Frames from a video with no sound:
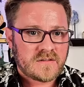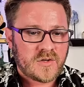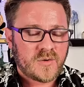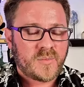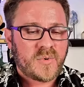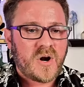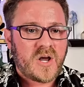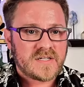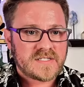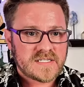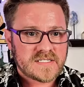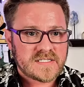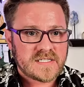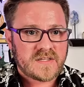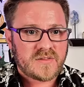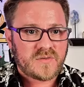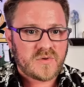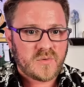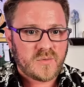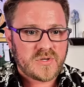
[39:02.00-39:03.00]
You're
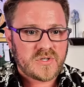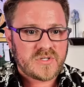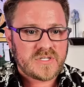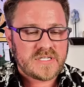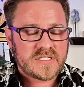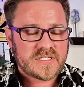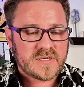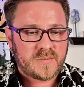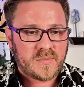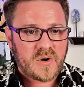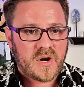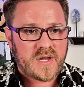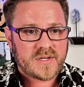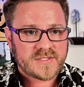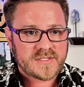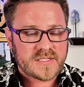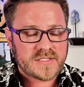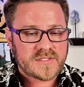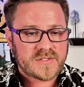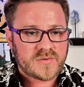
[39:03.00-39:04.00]
processing through what you need to
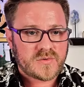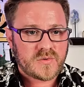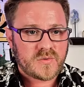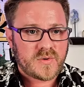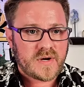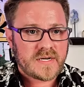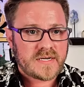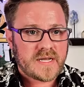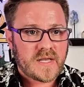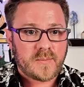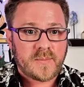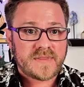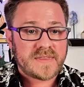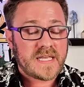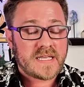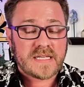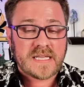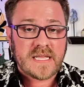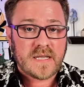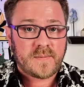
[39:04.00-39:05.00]
process through right now, but
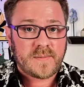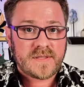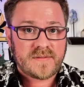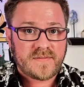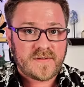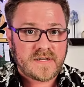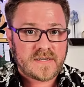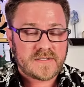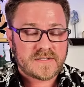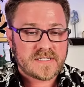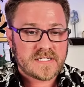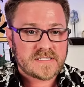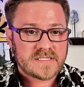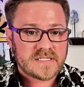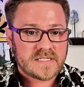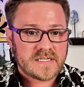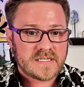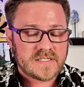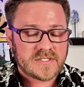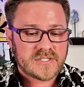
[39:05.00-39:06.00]
that can't be a final
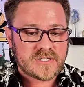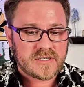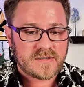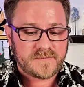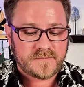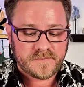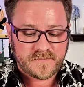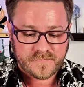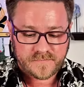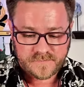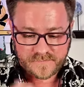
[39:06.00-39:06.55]
destination.